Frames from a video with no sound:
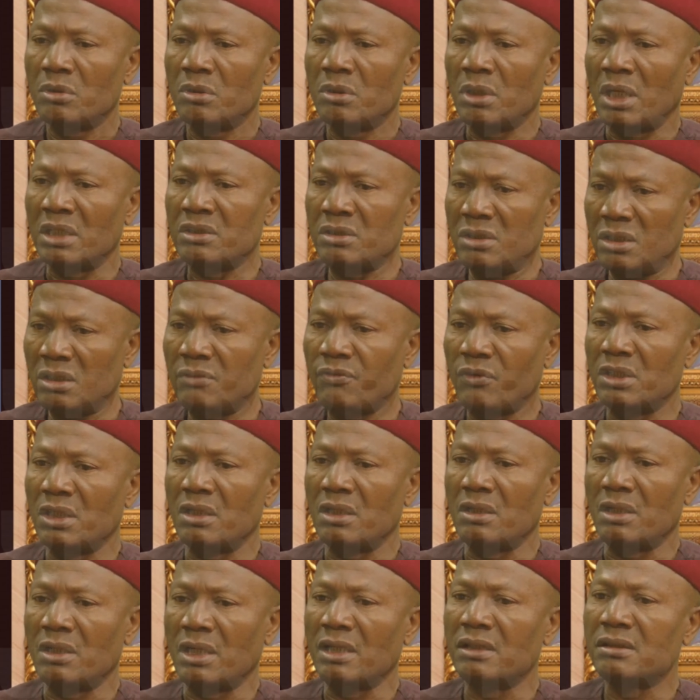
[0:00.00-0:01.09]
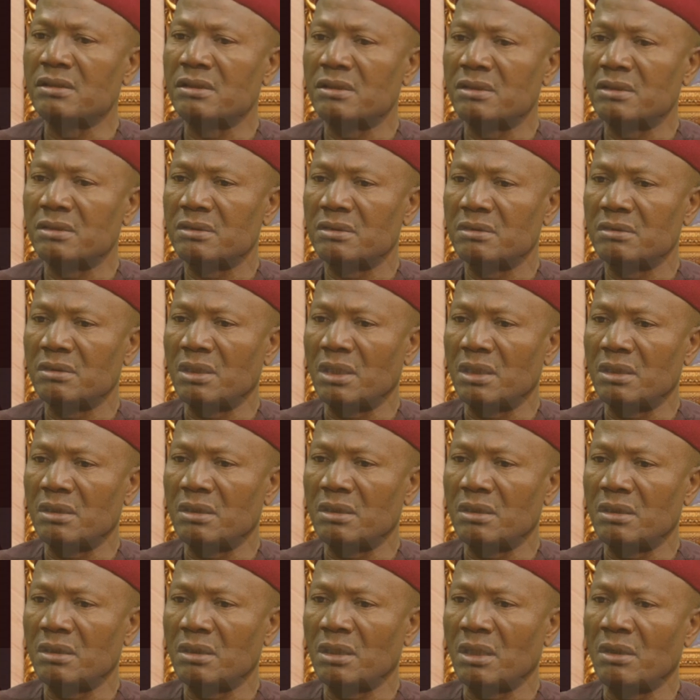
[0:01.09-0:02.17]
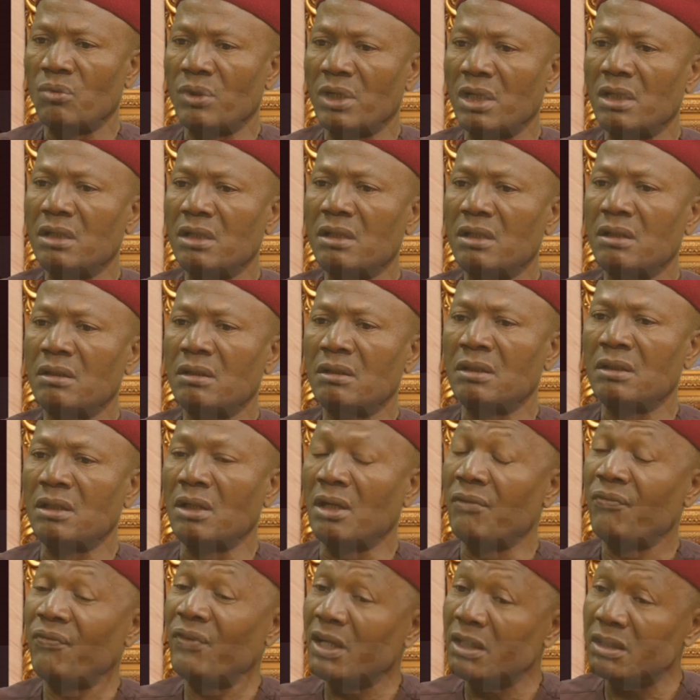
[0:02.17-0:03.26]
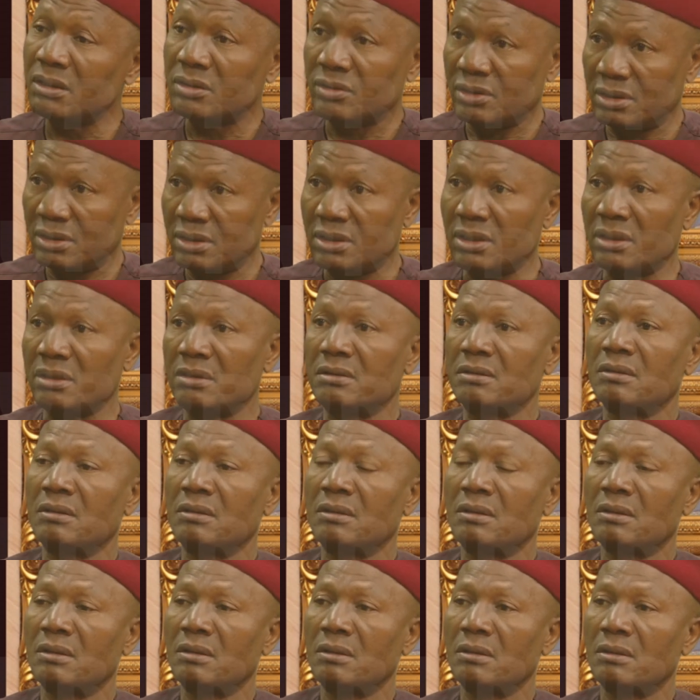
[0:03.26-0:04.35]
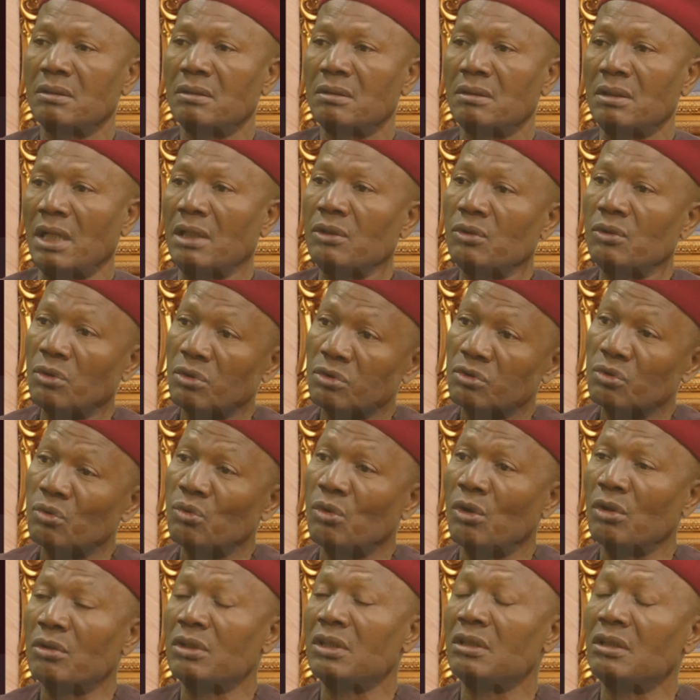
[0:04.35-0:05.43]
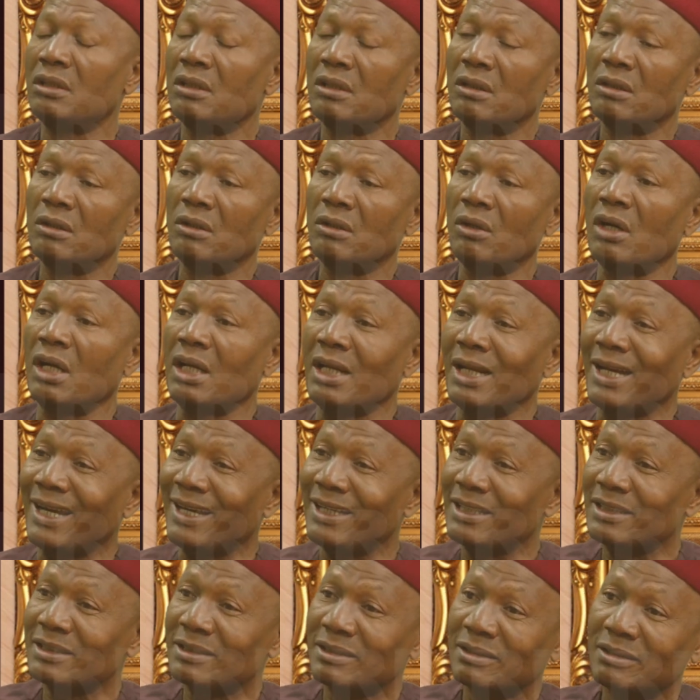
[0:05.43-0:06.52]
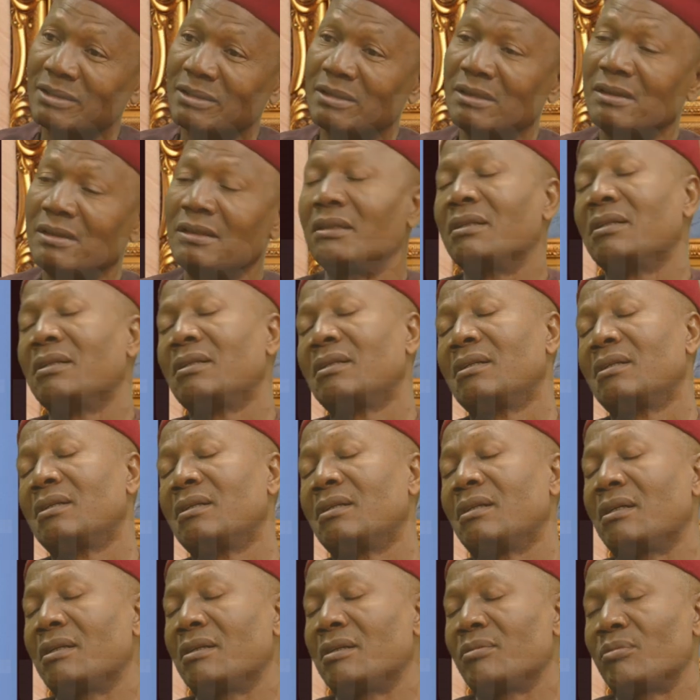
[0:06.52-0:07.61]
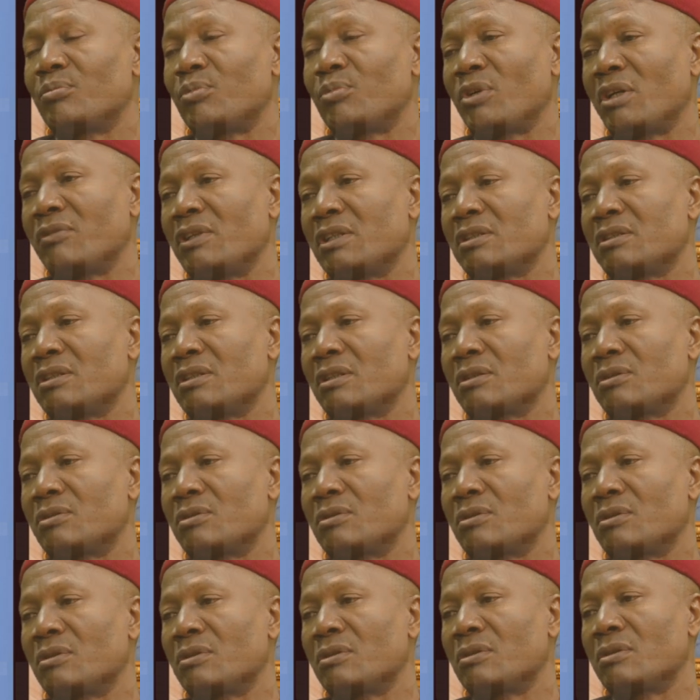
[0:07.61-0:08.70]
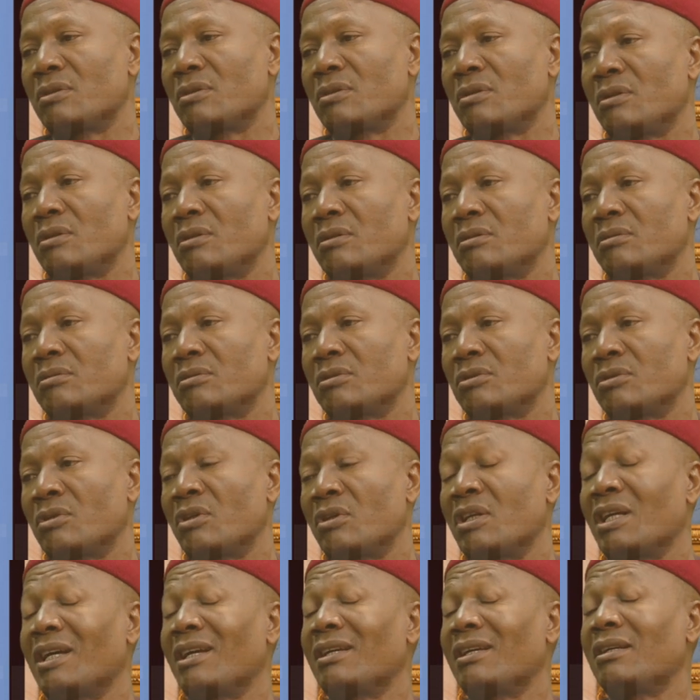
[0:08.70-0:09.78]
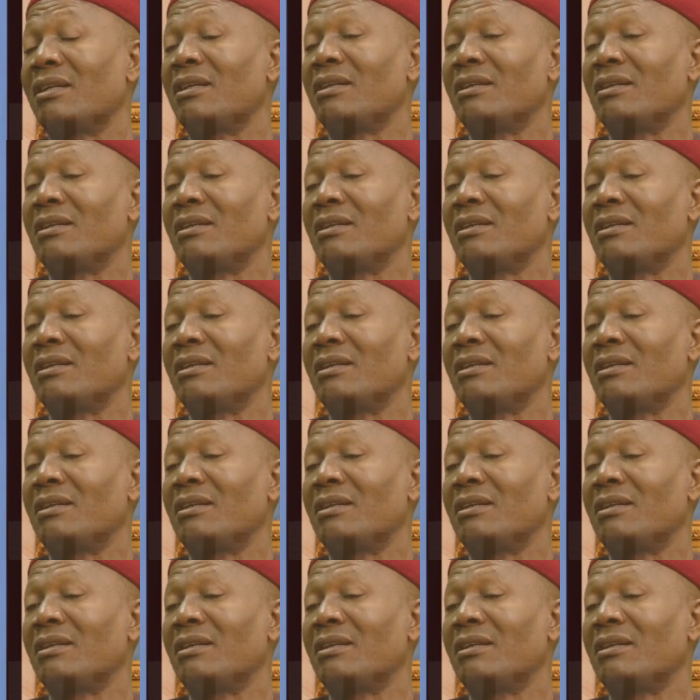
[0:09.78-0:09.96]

agitate for their rights, and they are fairly treated than those who work in the organized private sector, or rather